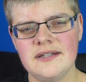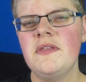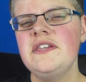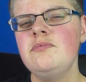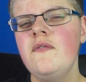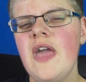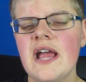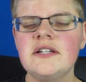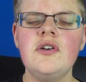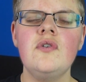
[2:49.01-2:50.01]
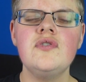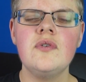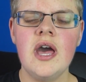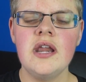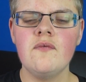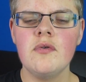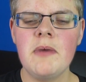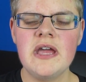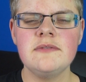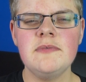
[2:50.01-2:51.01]
But this movie actually also kind of
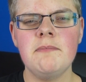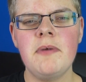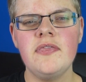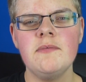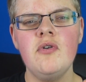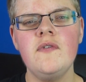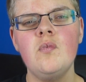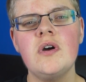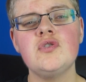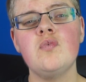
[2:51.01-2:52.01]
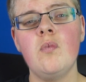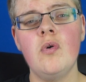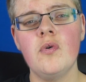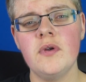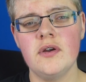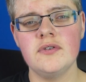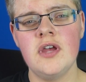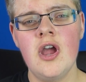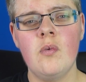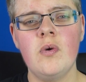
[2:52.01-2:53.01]
reminds me about the movie Once Were Warriors,
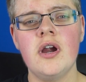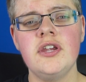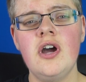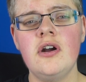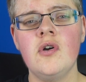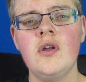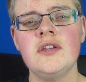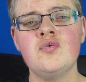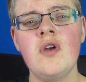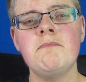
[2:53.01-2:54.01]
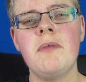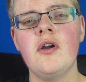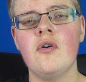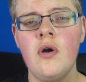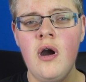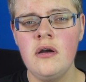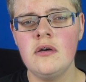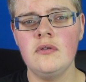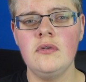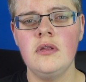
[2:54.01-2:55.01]
where a young girl is raped by her
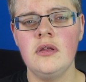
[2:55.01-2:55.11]
uncle